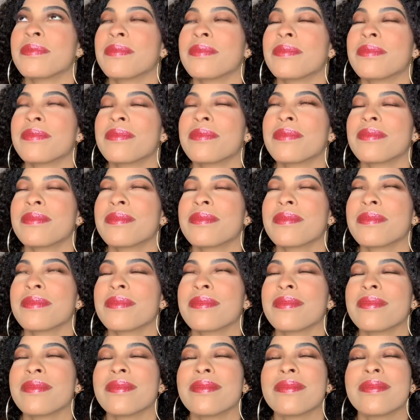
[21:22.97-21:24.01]

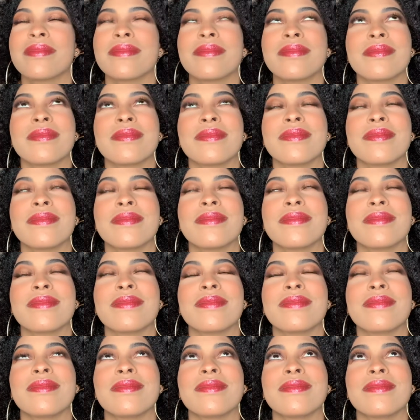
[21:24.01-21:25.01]
Nobody speaks.